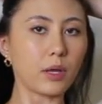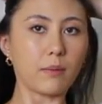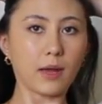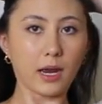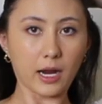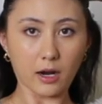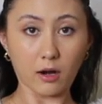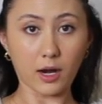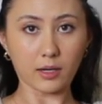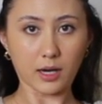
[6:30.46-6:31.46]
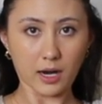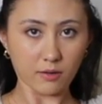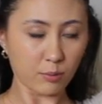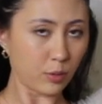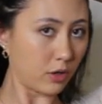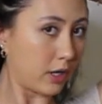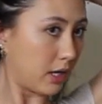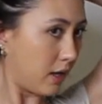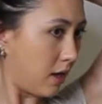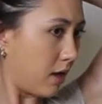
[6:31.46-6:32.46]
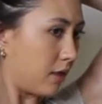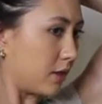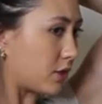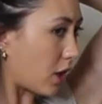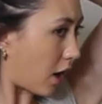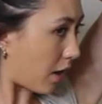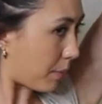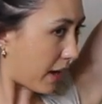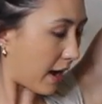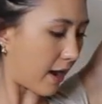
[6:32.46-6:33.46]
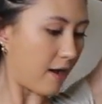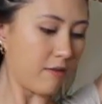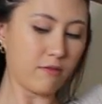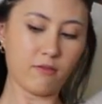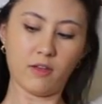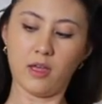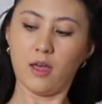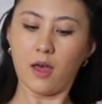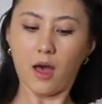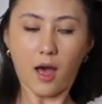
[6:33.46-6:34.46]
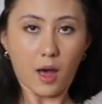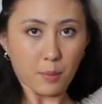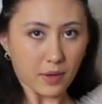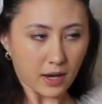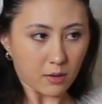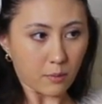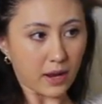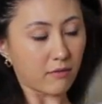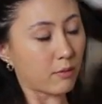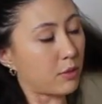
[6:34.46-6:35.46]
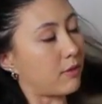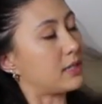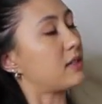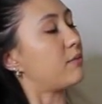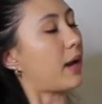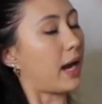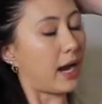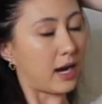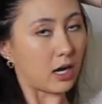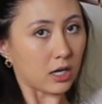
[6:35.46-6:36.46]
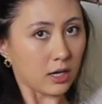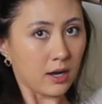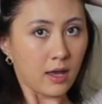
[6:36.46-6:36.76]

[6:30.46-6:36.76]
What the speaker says: my hair and kind of put the top half up and away from the rest of my hair,